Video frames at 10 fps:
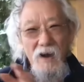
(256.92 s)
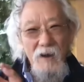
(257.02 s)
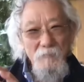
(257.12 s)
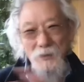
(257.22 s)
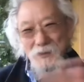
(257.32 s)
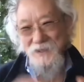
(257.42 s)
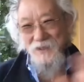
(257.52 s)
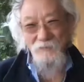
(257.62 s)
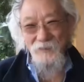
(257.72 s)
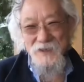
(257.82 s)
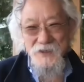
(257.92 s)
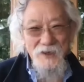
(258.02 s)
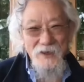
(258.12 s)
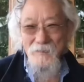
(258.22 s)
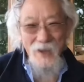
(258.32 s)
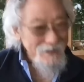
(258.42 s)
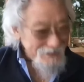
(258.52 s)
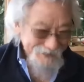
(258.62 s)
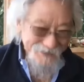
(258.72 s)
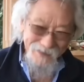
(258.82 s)
most of the fish are a
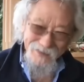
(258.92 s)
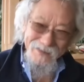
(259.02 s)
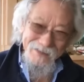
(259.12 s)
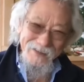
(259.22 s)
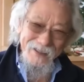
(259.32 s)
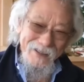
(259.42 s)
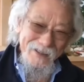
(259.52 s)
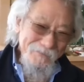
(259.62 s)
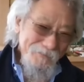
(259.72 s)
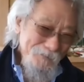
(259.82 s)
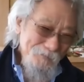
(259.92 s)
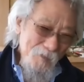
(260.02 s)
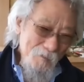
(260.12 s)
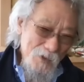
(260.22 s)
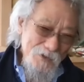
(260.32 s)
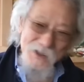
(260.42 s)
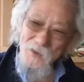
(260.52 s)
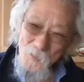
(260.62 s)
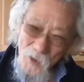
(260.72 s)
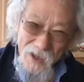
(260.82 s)
mess. Most of the
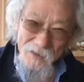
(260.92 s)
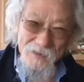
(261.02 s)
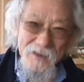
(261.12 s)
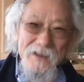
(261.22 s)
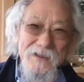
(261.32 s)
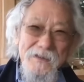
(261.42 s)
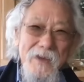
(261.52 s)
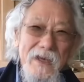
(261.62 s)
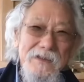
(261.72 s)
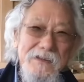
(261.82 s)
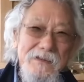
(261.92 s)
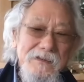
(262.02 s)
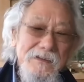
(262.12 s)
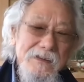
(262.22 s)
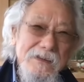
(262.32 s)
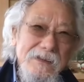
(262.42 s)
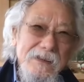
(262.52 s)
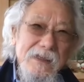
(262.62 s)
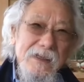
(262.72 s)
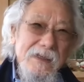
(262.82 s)
water is a mess.
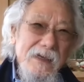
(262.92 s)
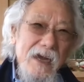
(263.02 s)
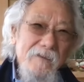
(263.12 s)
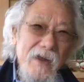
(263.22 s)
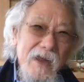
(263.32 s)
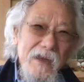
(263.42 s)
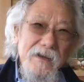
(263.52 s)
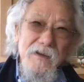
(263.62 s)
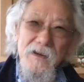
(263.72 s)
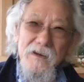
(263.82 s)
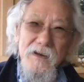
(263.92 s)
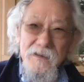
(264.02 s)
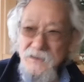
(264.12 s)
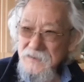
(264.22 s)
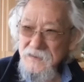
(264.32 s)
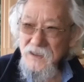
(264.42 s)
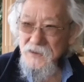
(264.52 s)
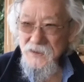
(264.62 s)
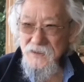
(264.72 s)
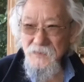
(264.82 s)
I've had long
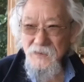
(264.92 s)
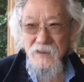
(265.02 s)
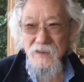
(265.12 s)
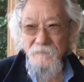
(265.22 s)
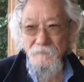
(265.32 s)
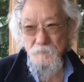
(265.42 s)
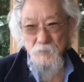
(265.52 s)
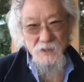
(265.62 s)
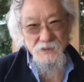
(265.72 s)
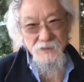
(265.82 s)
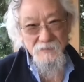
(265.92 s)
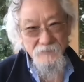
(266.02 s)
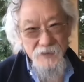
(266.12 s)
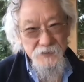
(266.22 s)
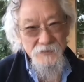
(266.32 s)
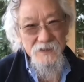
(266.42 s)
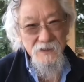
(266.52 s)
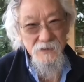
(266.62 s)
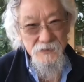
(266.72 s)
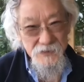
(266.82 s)
discussions with the Minister of Fisheries
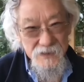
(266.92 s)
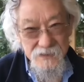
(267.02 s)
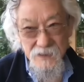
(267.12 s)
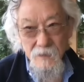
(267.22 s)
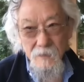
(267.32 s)
and Oceans